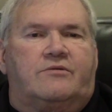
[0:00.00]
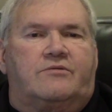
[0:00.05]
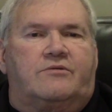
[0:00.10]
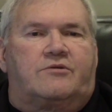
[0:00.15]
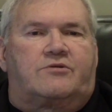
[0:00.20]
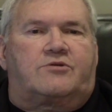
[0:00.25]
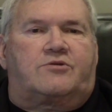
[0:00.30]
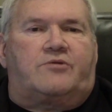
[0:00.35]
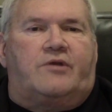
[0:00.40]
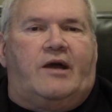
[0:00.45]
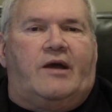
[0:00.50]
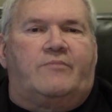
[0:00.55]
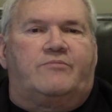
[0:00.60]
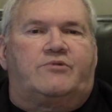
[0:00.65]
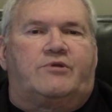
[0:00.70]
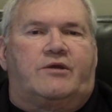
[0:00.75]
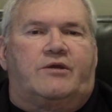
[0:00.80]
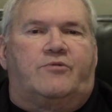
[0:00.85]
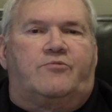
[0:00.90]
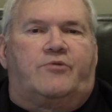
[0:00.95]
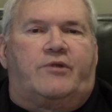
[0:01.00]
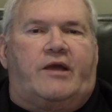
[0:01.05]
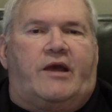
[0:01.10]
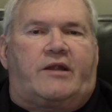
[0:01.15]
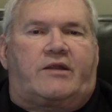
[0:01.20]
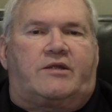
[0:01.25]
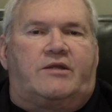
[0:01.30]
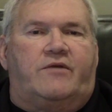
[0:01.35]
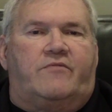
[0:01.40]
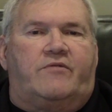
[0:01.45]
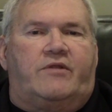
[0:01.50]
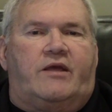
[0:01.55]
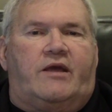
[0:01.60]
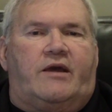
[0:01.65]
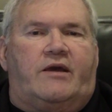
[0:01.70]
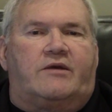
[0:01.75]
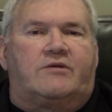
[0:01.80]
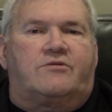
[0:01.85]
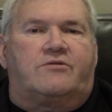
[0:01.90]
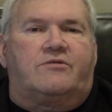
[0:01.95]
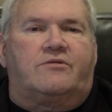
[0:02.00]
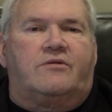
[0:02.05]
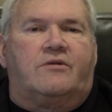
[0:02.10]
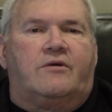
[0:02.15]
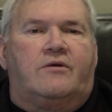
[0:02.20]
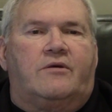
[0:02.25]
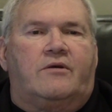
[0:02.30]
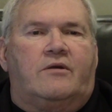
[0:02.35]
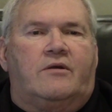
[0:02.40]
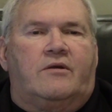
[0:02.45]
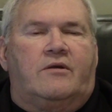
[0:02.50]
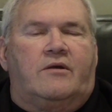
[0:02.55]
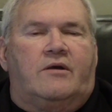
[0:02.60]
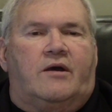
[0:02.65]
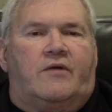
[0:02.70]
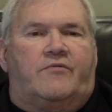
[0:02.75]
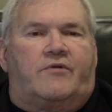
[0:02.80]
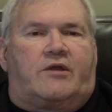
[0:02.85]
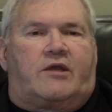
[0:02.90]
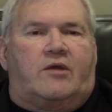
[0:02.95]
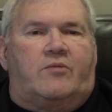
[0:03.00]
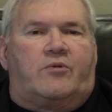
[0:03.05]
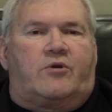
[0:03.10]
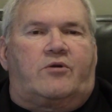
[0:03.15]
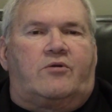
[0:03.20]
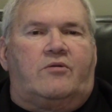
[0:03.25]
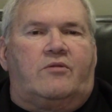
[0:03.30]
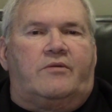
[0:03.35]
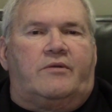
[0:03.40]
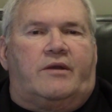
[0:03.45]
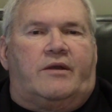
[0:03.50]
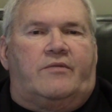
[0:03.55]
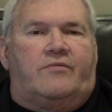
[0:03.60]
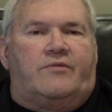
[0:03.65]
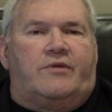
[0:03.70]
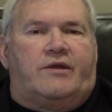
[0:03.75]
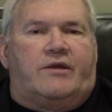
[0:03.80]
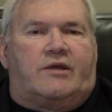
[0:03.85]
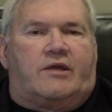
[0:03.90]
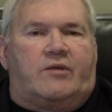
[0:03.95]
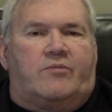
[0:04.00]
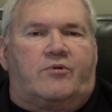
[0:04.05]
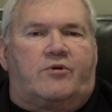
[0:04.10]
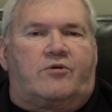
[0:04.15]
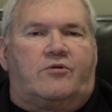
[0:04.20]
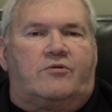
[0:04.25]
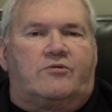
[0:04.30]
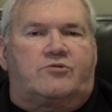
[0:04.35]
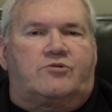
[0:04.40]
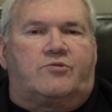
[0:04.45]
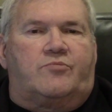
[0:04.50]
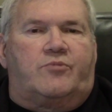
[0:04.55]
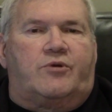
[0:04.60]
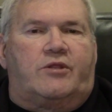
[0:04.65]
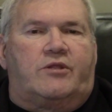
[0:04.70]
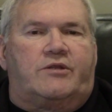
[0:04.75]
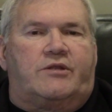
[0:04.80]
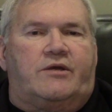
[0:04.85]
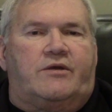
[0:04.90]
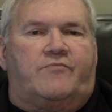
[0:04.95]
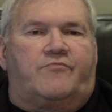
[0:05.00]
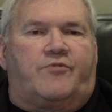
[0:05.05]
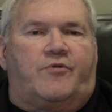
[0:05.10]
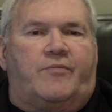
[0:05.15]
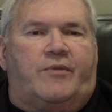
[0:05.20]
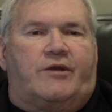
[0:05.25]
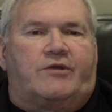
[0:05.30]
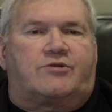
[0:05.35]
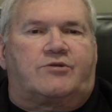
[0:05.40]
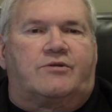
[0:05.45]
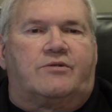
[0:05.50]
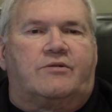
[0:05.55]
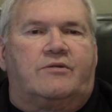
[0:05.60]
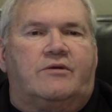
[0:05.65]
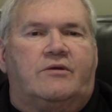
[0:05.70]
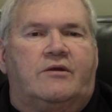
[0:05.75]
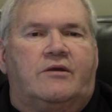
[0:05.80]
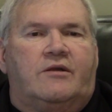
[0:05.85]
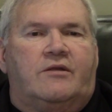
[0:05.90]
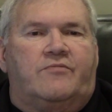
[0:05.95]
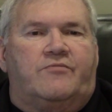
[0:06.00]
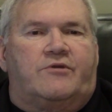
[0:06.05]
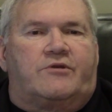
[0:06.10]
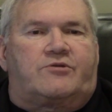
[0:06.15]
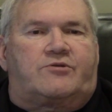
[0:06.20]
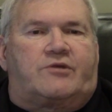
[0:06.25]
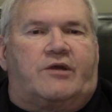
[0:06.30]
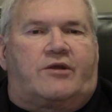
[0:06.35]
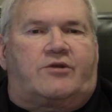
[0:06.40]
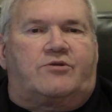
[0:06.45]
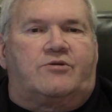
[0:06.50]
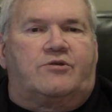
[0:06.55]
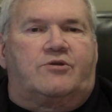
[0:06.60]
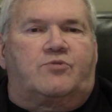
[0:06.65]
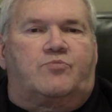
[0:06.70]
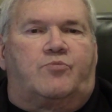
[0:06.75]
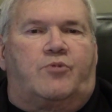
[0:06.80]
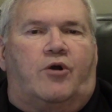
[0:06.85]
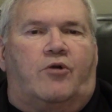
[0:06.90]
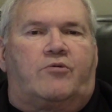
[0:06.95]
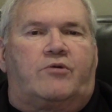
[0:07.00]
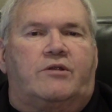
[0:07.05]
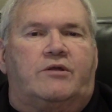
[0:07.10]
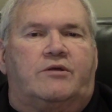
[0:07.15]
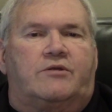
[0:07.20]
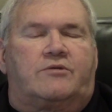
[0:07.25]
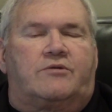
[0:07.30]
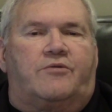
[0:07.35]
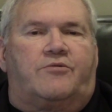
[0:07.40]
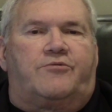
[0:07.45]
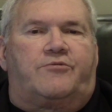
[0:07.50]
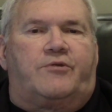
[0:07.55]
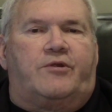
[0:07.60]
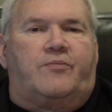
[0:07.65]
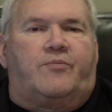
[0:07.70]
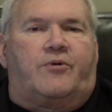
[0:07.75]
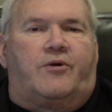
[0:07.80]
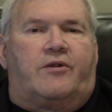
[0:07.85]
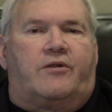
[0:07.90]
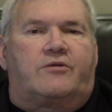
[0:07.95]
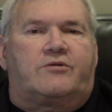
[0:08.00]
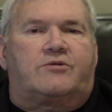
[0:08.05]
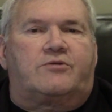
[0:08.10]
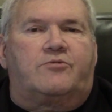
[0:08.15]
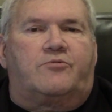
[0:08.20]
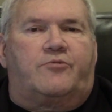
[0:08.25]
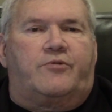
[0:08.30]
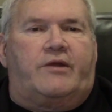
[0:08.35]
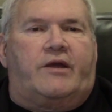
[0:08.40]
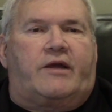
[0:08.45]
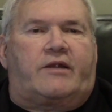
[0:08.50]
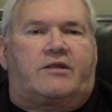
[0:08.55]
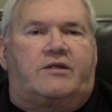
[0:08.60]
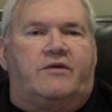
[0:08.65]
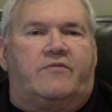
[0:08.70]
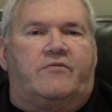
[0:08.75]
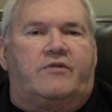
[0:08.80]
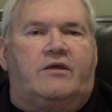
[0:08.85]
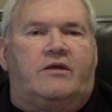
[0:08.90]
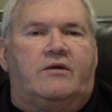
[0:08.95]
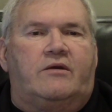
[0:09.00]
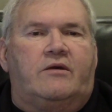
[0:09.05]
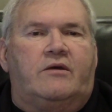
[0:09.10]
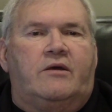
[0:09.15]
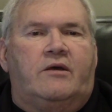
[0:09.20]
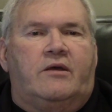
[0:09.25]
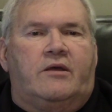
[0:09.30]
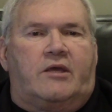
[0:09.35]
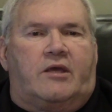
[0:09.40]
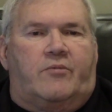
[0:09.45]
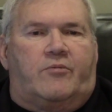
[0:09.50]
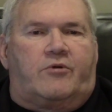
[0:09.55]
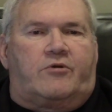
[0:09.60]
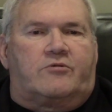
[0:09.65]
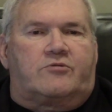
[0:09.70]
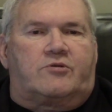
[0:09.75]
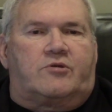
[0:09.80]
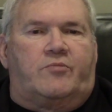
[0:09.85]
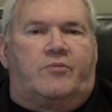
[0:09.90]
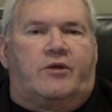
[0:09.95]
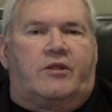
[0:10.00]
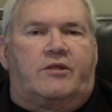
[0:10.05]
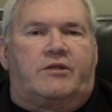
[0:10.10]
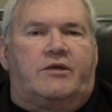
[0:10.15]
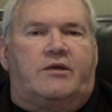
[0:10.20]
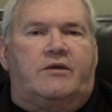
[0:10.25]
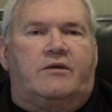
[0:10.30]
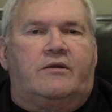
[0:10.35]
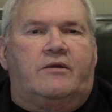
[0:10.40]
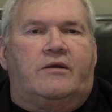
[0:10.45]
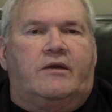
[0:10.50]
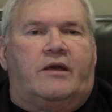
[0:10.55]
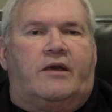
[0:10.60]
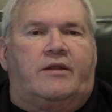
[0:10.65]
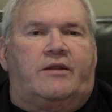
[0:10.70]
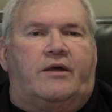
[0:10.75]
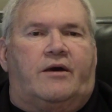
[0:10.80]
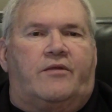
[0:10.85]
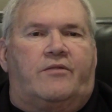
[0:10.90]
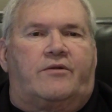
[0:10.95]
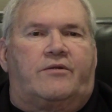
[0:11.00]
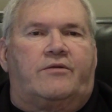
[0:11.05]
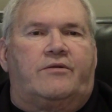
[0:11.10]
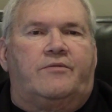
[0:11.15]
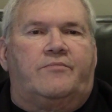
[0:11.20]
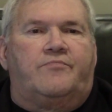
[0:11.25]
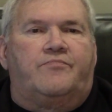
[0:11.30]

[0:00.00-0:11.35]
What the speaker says: describes the reactivity hazard of the chemical and the chemical stability information. This section is broken into 3 parts: reactivity, chemical stability, and other.